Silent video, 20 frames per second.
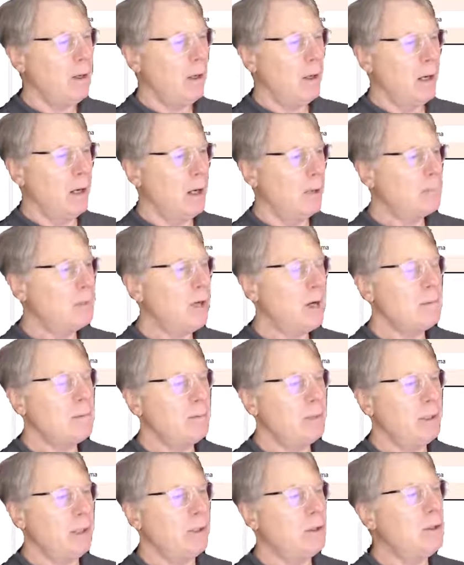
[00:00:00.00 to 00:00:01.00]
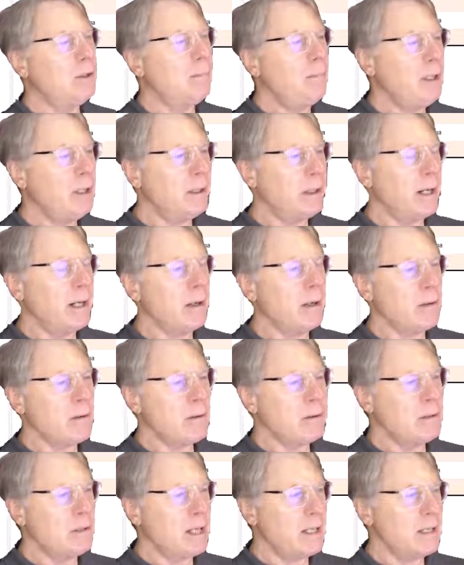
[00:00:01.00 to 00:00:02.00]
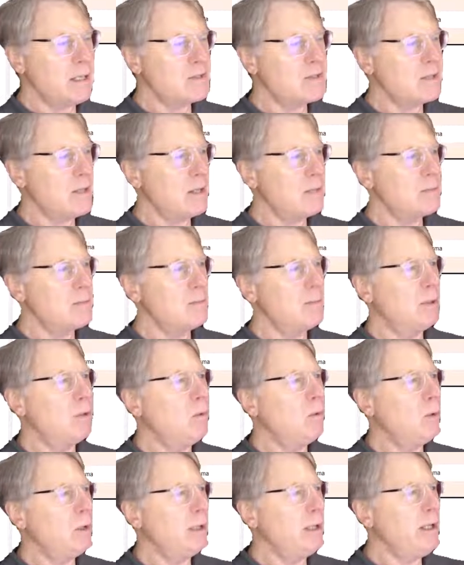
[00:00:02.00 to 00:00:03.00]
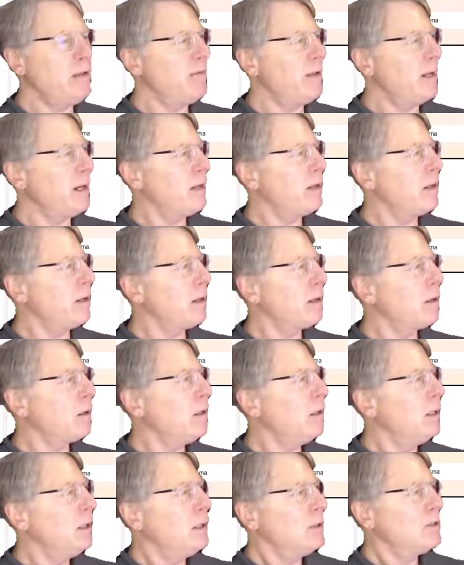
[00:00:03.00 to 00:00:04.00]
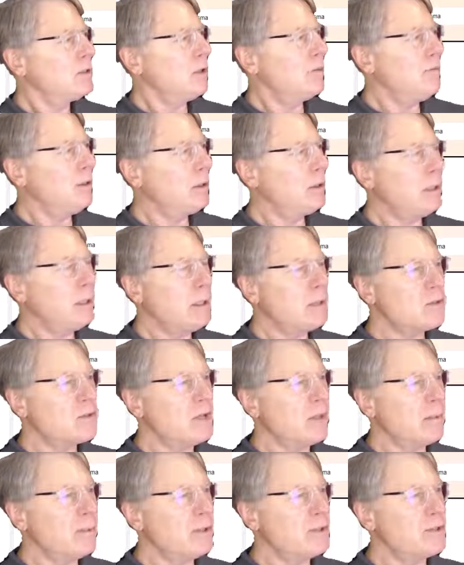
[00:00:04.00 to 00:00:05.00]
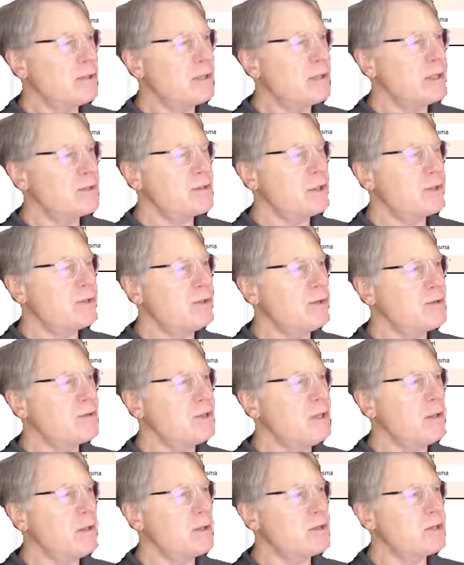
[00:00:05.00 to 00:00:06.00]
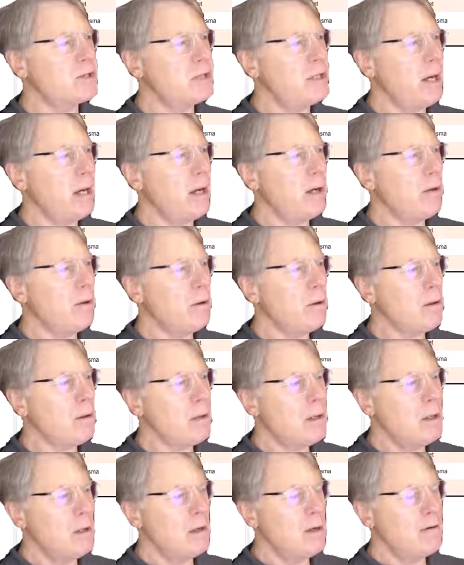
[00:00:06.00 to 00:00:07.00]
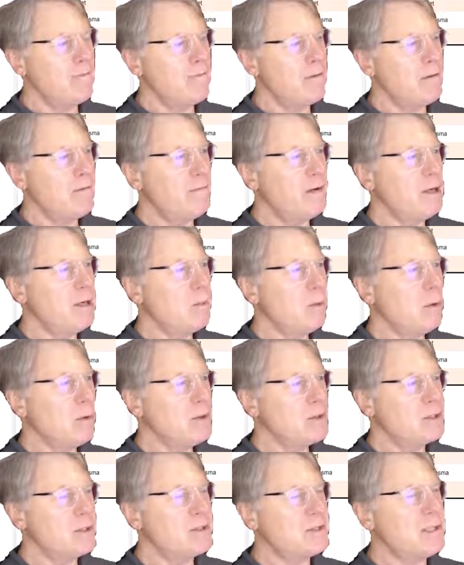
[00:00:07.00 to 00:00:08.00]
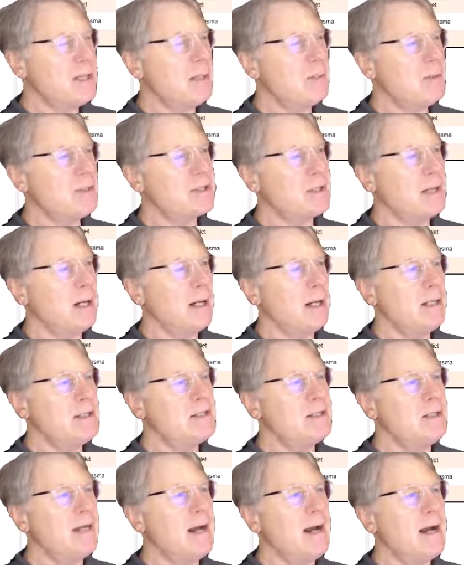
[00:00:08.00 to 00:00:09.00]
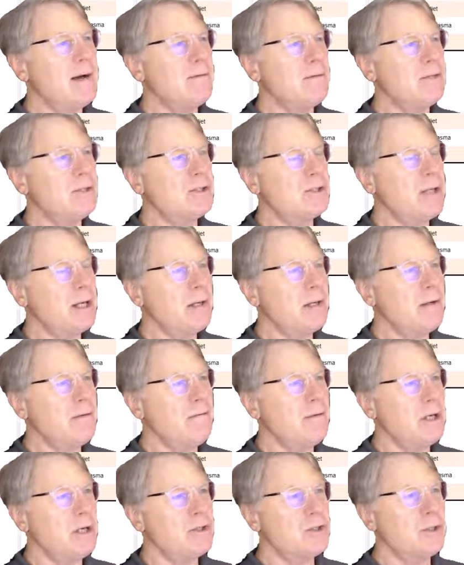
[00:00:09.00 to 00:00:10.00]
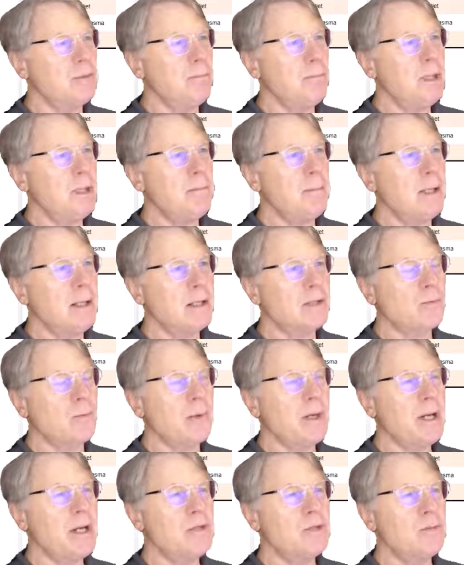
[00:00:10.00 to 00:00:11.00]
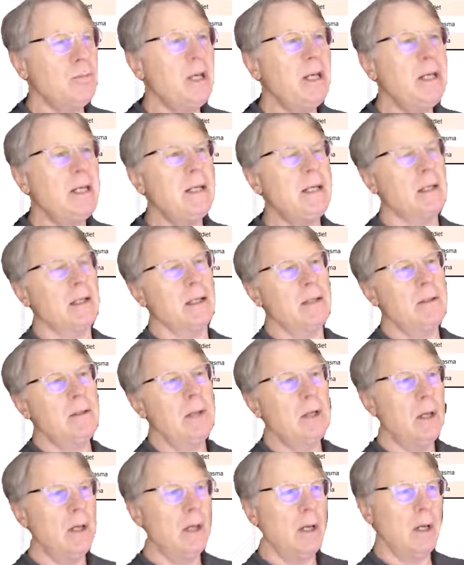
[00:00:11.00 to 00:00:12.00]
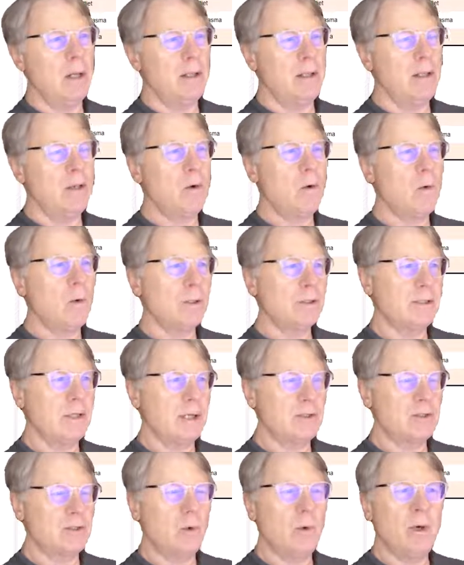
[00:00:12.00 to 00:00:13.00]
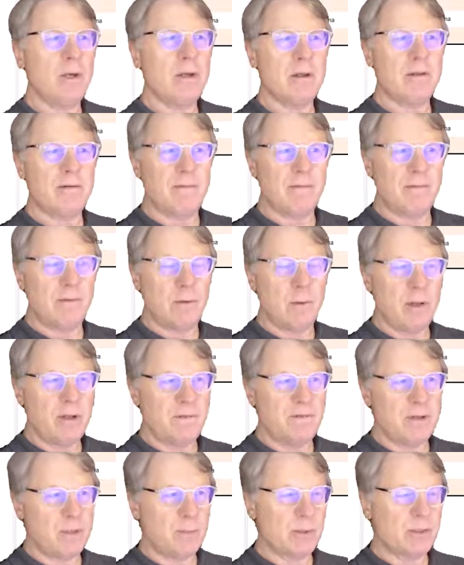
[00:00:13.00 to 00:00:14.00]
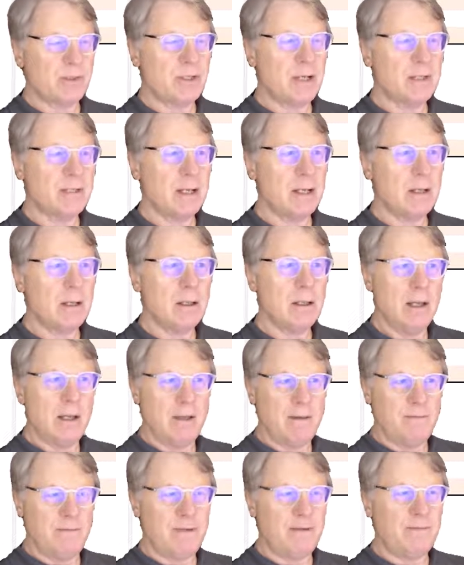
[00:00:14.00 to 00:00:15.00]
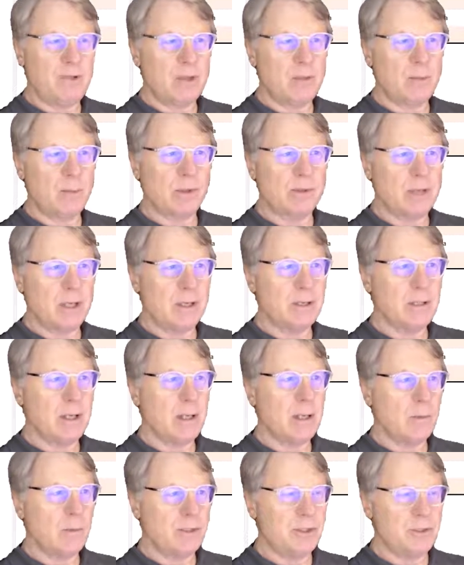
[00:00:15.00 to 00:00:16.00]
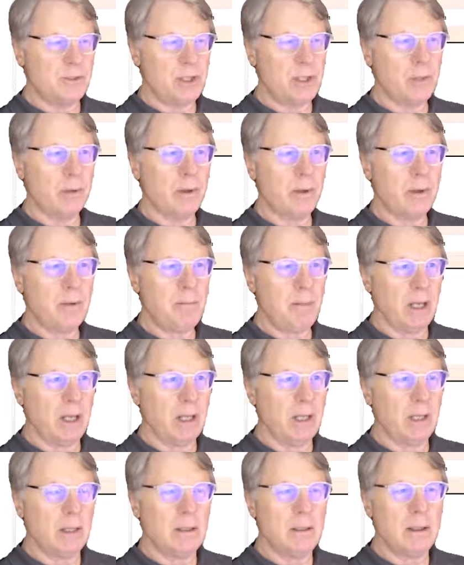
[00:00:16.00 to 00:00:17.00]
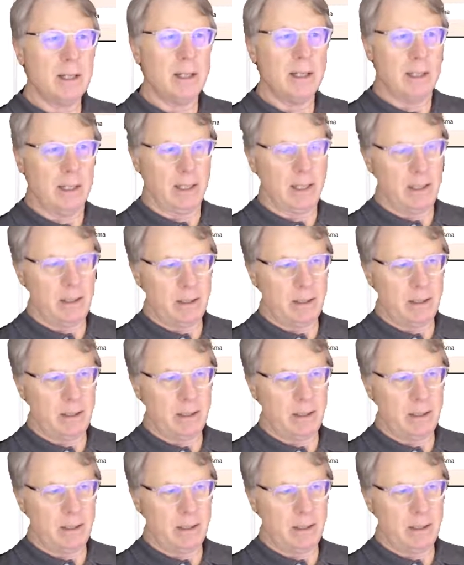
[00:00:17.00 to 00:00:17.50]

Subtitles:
probably it could be an error in the data set, but we'll leave that there. So if you click on summary statistics, you'll see the scale for the variables, the sample size, the average, standard deviation, min, max, range, median, then the quartiles, 20th, 25th percentile, 50th percentile, which is equal to the median, and then the